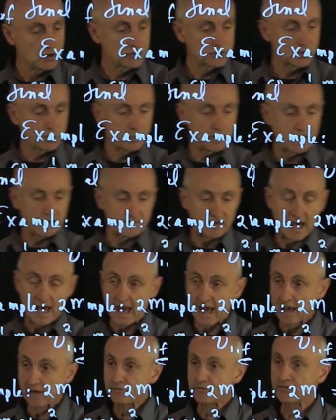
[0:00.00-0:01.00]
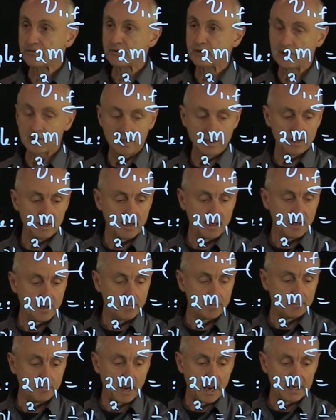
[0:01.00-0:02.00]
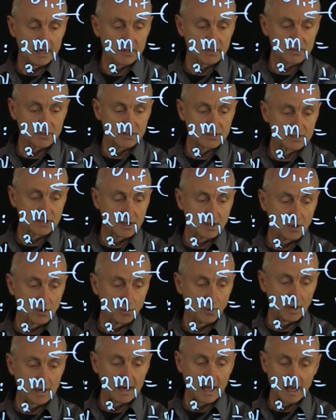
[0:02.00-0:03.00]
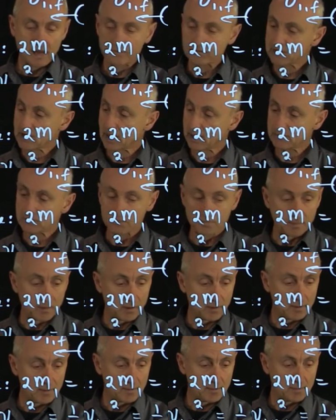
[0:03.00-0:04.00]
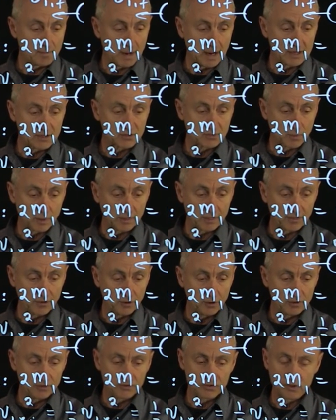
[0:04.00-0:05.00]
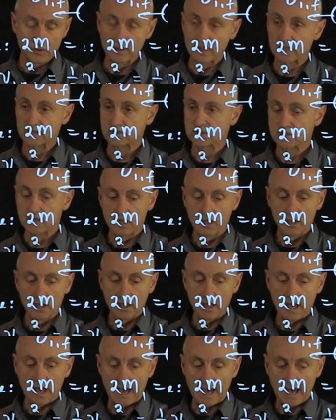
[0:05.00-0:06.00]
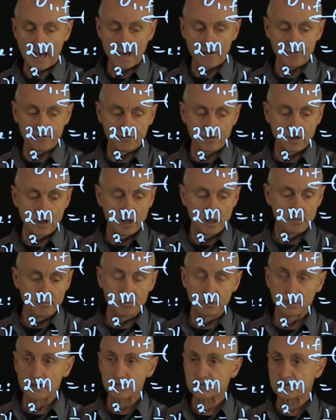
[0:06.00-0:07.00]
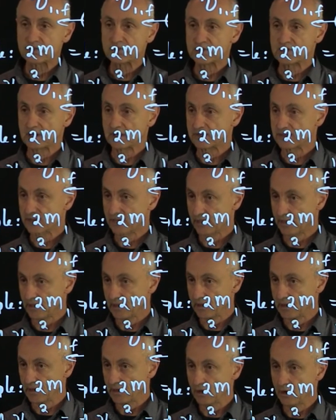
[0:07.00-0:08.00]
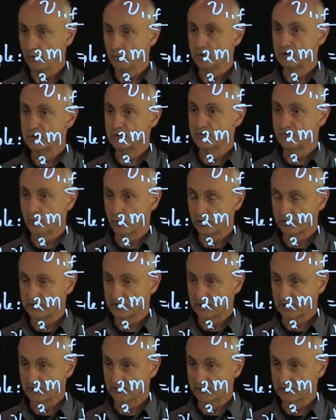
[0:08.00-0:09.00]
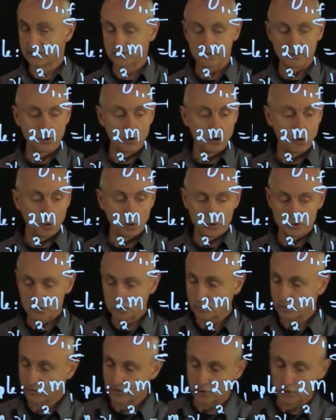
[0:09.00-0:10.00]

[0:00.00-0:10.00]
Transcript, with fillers: So we have a half minus 1 half times minus 1 third, so that's a half plus a sixth, which is 4 sixths, or 2